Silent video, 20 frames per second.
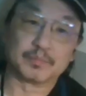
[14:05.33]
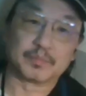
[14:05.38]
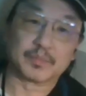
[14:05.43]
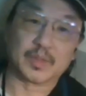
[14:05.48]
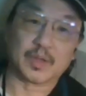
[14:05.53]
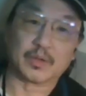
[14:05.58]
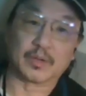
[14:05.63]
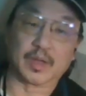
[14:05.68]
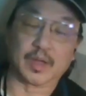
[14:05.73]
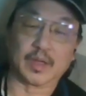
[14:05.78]

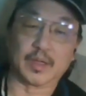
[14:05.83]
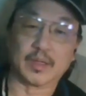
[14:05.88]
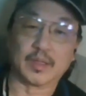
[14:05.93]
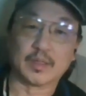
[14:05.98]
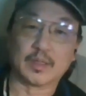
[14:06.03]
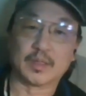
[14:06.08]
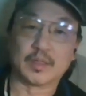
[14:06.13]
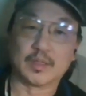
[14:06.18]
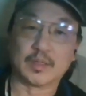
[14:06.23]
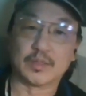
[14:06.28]
Okay,
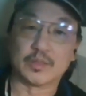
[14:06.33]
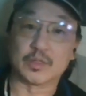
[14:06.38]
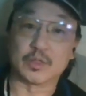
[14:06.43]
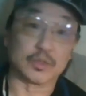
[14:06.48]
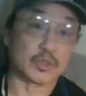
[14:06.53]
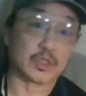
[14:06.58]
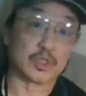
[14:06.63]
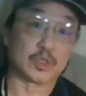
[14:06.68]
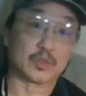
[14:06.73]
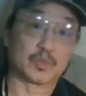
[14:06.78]
so
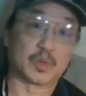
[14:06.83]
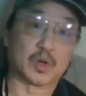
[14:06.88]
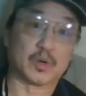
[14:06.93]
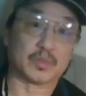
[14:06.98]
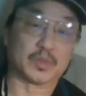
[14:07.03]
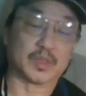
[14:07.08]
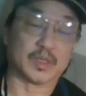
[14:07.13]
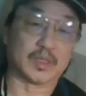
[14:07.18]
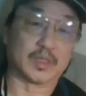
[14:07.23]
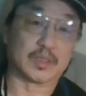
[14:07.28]
it's just
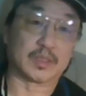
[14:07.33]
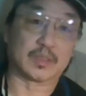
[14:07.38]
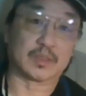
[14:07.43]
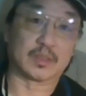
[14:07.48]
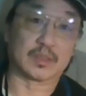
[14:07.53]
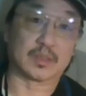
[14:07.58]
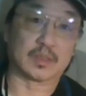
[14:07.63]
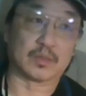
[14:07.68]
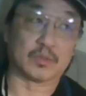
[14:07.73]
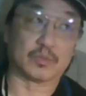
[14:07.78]
propylene.
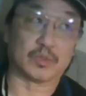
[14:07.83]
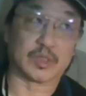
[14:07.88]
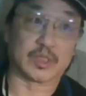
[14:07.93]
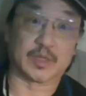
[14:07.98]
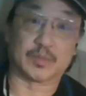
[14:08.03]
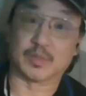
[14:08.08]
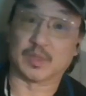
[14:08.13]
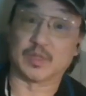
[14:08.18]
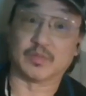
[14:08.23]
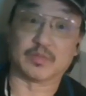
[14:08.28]
It's which
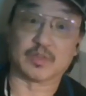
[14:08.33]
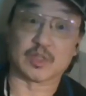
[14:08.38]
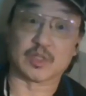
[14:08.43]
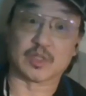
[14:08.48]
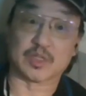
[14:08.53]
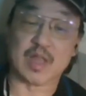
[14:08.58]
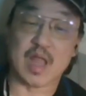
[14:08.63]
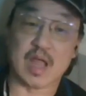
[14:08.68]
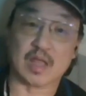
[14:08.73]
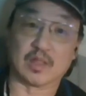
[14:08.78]
I believe is
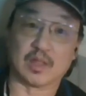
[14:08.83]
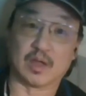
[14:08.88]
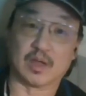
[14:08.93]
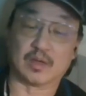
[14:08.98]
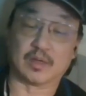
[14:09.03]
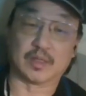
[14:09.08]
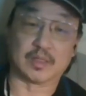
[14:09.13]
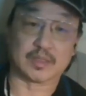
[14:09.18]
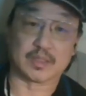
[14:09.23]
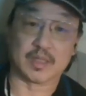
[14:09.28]
just nylon.
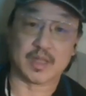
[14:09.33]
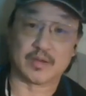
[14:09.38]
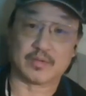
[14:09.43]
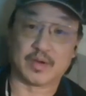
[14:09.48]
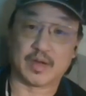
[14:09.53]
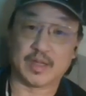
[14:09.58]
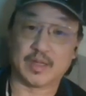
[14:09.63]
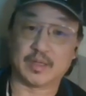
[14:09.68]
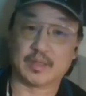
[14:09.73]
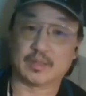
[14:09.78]
Isn't that
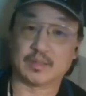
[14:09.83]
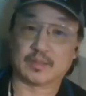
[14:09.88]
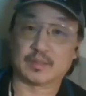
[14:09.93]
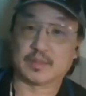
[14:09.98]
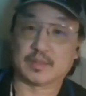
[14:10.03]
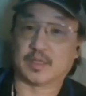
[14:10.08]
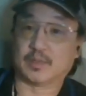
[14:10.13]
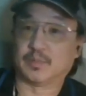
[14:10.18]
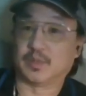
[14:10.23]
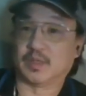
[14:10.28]
right?
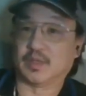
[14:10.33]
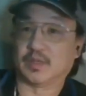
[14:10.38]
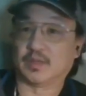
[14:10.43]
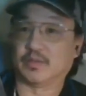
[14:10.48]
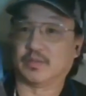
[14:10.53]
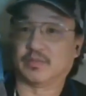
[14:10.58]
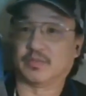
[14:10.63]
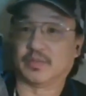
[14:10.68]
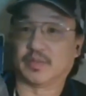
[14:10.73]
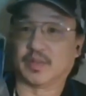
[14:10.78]
Tell me
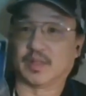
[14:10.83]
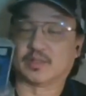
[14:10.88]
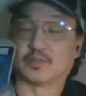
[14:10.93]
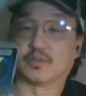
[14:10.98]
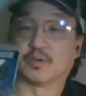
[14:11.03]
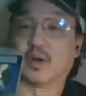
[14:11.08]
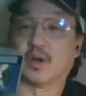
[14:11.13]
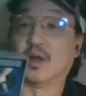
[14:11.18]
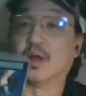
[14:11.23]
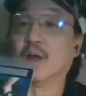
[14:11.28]
if that's
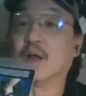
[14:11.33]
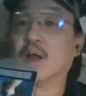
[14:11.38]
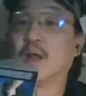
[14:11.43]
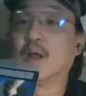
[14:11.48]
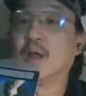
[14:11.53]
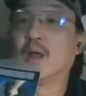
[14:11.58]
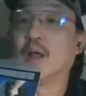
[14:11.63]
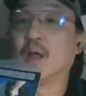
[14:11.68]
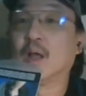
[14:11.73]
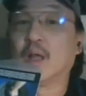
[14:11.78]
wrong.
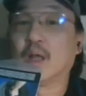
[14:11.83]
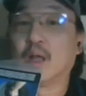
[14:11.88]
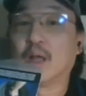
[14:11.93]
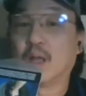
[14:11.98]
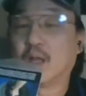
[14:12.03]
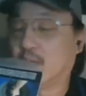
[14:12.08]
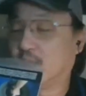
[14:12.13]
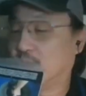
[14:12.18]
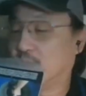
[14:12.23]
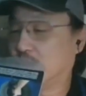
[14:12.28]

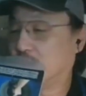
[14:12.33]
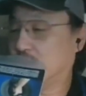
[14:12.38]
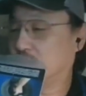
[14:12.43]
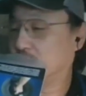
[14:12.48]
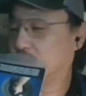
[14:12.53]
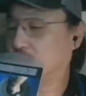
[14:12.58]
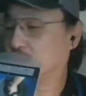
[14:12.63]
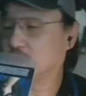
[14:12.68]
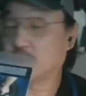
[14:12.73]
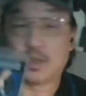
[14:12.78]

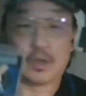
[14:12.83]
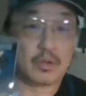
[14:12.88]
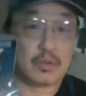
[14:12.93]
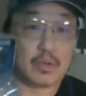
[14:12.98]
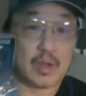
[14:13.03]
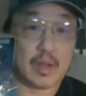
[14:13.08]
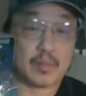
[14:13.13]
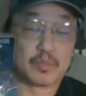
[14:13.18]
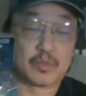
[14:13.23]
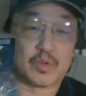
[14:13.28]
So
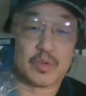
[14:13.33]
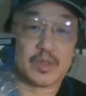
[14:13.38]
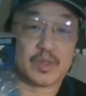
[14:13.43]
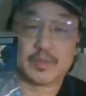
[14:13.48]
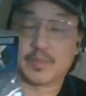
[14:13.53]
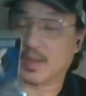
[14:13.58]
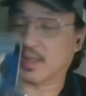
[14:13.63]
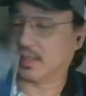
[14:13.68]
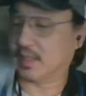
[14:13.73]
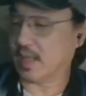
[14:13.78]
I'm thrilled
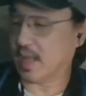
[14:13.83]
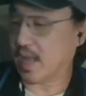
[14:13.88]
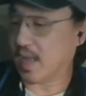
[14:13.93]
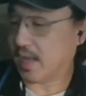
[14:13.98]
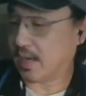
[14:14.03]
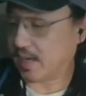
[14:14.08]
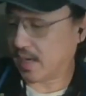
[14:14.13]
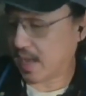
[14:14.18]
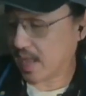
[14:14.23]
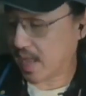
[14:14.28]
about
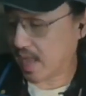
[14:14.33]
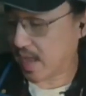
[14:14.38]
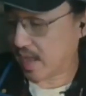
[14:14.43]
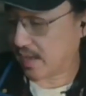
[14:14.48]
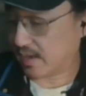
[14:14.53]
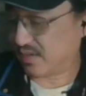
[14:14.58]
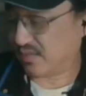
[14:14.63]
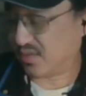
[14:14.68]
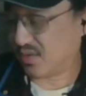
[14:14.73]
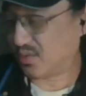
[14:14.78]
that.
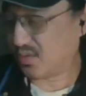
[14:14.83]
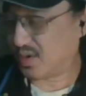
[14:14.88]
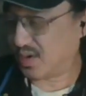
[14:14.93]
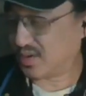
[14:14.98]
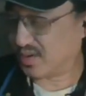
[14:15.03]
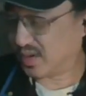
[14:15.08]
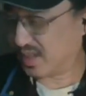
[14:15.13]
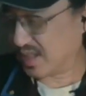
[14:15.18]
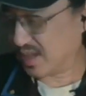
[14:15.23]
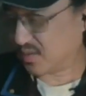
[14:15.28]
And if you're
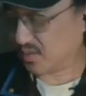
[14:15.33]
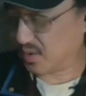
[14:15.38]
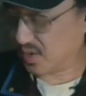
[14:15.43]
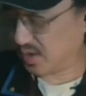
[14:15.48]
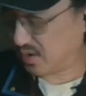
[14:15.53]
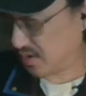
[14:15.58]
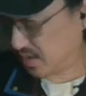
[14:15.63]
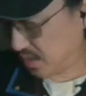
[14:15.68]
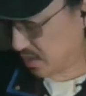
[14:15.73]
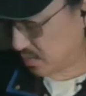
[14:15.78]
wondering, like, what do you need a